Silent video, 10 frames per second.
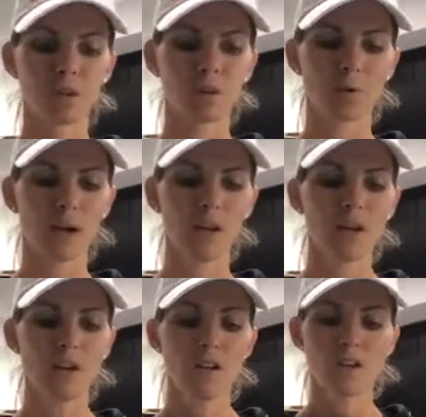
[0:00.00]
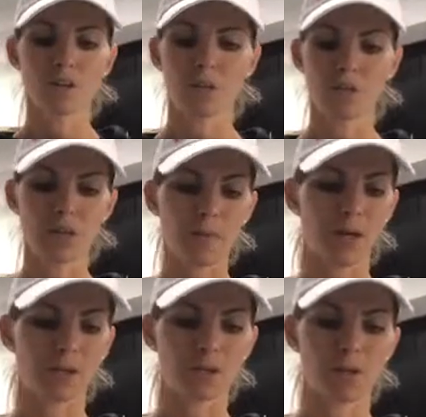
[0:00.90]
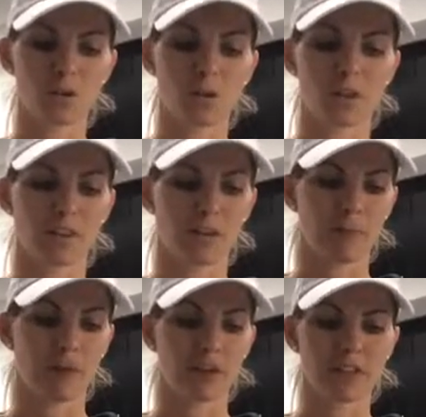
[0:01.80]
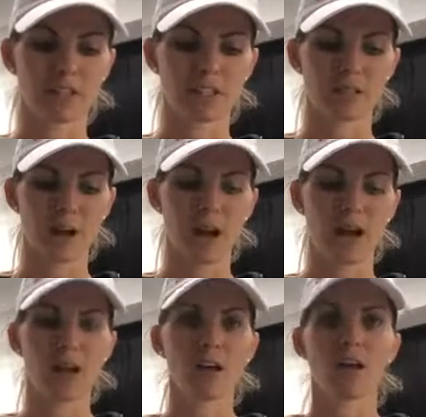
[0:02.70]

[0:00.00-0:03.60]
Okay, so think about your slow cook, think about your Instant Pot,